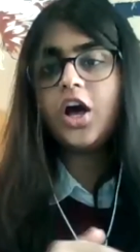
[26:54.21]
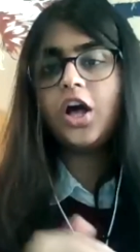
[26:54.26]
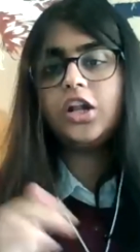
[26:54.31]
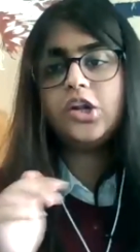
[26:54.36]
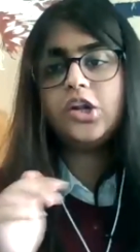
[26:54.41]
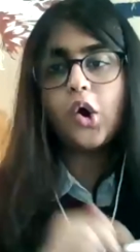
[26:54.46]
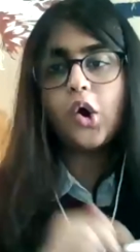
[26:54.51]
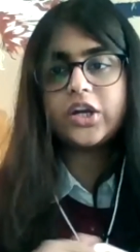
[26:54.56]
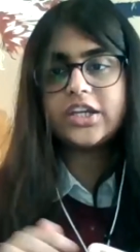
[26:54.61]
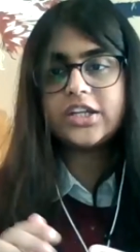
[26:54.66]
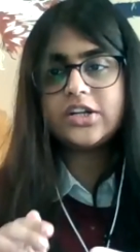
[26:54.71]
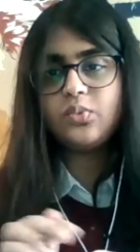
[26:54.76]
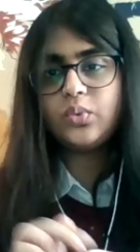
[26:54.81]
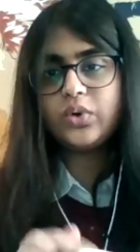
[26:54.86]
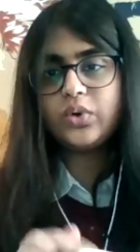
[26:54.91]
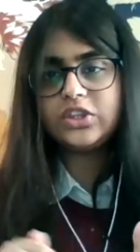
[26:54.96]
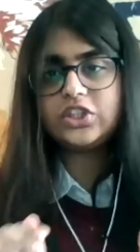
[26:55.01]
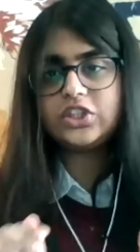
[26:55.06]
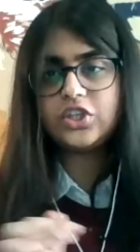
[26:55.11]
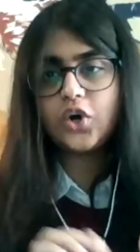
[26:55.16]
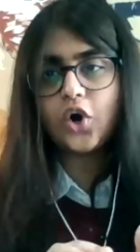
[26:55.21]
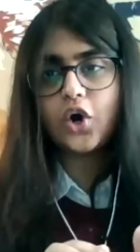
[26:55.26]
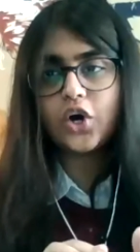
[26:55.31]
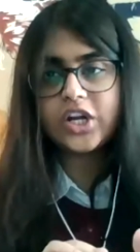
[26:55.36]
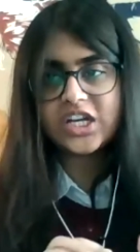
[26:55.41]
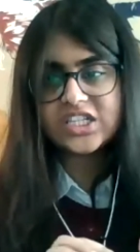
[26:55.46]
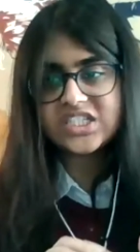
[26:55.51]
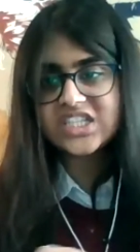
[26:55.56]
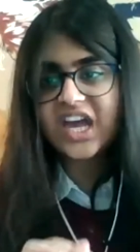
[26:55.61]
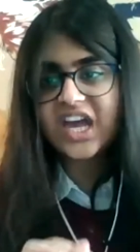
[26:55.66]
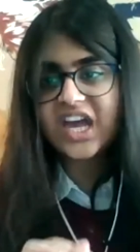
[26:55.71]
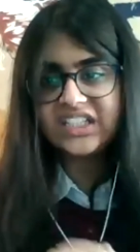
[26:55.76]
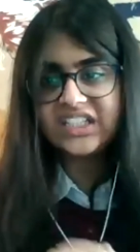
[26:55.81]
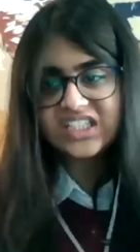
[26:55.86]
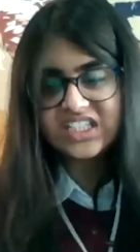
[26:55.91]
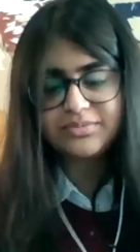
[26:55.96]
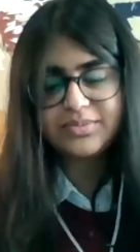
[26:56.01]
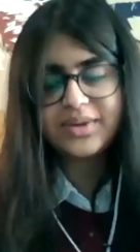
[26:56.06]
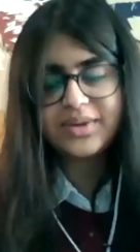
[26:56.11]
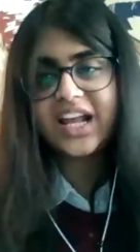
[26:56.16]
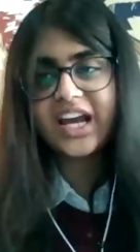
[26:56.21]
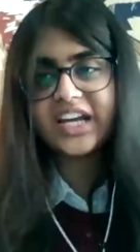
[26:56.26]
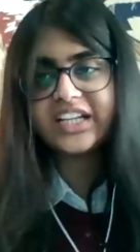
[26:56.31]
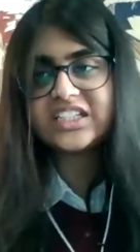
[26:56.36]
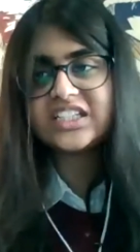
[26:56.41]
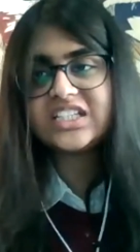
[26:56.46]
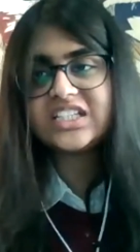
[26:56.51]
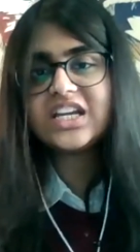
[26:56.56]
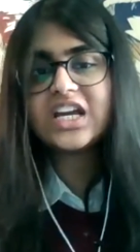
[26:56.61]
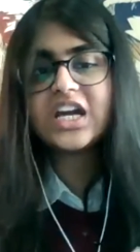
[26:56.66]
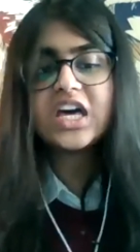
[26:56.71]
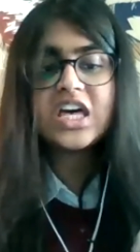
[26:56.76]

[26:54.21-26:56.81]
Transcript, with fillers: log in with your assigned email ID,